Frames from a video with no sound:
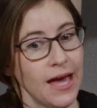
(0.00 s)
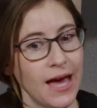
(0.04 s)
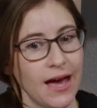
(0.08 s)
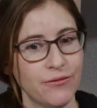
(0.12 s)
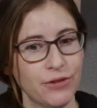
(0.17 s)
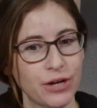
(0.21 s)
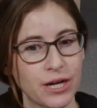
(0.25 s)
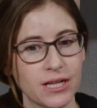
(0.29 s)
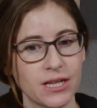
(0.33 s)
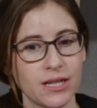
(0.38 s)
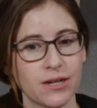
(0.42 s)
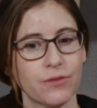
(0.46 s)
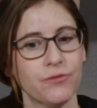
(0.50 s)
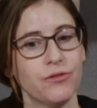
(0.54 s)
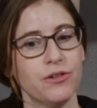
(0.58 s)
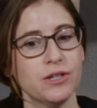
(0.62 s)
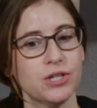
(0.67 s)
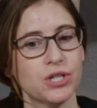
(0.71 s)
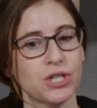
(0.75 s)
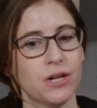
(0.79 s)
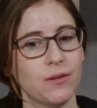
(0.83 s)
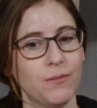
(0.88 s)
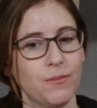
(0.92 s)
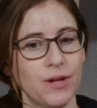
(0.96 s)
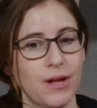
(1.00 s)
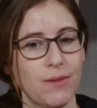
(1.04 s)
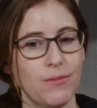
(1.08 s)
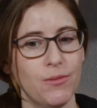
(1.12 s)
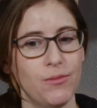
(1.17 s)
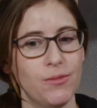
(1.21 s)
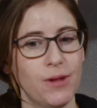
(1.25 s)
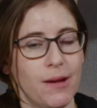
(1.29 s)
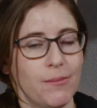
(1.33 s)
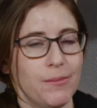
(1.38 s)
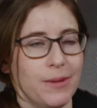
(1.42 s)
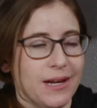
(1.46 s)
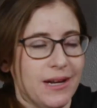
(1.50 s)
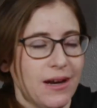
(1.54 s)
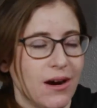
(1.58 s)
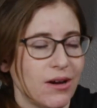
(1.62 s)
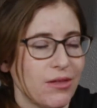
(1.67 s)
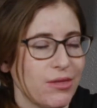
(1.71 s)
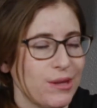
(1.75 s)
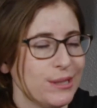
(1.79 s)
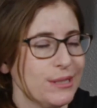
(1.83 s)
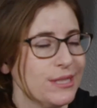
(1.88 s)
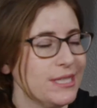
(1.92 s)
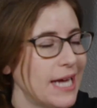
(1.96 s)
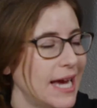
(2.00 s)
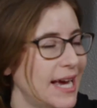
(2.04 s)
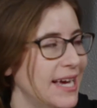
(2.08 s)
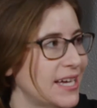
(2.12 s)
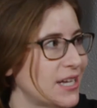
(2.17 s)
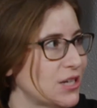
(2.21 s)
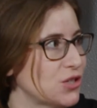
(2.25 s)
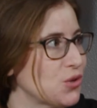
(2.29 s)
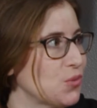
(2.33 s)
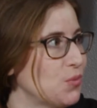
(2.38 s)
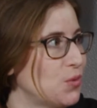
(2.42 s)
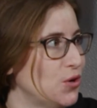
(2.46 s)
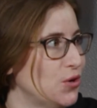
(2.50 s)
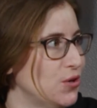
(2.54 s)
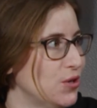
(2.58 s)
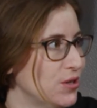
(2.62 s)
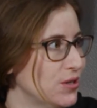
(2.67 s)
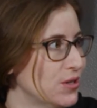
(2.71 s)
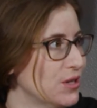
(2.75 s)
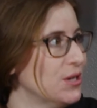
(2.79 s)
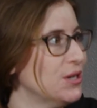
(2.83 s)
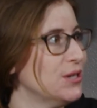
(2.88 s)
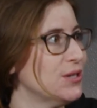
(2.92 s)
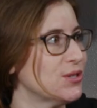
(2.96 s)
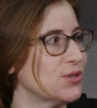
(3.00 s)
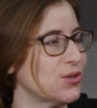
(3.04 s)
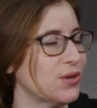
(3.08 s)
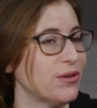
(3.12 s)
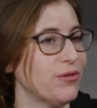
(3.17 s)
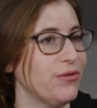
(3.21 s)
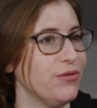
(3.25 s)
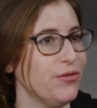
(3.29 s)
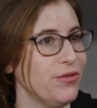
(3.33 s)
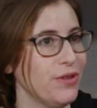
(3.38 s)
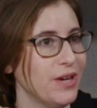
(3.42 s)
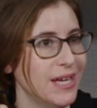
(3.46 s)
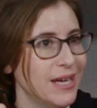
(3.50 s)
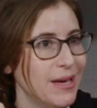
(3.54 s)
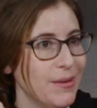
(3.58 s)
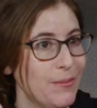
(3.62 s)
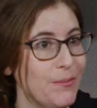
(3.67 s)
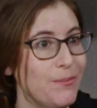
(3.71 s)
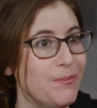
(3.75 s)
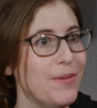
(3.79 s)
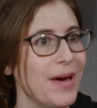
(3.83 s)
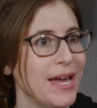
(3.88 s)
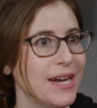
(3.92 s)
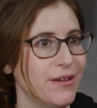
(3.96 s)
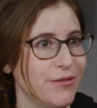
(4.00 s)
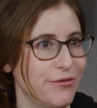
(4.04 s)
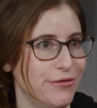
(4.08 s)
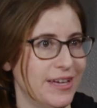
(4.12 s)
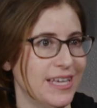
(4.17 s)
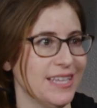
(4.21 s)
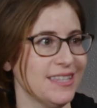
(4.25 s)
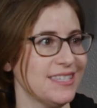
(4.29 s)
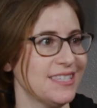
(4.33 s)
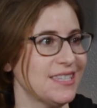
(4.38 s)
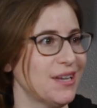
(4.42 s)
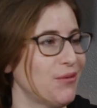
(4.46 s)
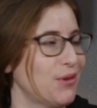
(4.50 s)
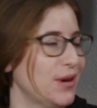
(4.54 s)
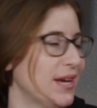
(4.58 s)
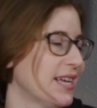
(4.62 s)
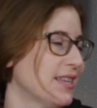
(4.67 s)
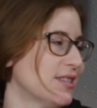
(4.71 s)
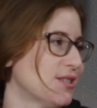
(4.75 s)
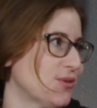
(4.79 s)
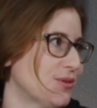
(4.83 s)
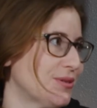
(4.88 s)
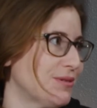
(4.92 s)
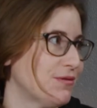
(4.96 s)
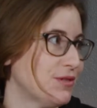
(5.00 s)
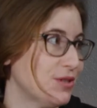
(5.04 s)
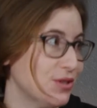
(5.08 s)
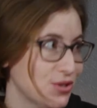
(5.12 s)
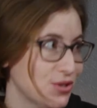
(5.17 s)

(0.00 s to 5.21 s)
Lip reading: have a clear vision and blah, blah, blah, but are there tangible sort of benefits that we can sort of